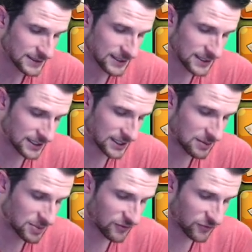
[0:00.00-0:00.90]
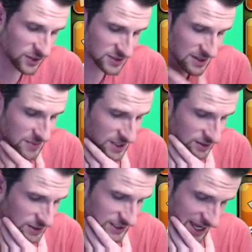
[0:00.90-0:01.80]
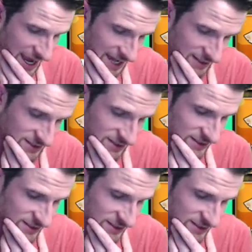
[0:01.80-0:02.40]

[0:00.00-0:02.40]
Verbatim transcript: Uh, but first I'm going to look at, let's